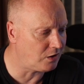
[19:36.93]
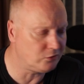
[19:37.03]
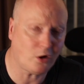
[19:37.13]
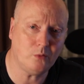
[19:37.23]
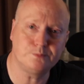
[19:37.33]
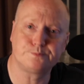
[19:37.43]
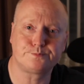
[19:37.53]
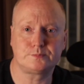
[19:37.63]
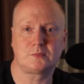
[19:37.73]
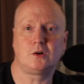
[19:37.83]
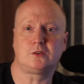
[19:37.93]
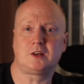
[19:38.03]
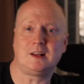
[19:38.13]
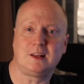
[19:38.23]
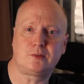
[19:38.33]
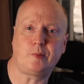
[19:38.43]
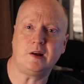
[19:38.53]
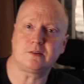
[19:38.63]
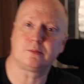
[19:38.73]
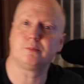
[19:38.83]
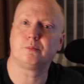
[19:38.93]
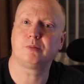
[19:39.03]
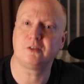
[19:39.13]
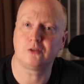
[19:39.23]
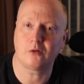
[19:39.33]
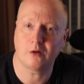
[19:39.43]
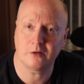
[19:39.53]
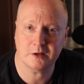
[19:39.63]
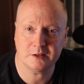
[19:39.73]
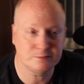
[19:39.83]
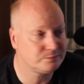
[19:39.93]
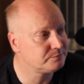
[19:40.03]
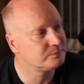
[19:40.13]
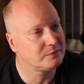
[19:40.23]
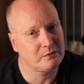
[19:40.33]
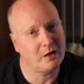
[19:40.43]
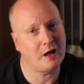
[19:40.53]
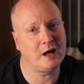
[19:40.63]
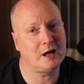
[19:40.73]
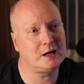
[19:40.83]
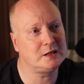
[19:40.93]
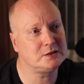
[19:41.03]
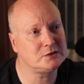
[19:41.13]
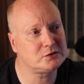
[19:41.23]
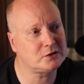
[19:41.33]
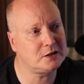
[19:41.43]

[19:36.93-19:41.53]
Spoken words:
So go to AliExpress, place your order, and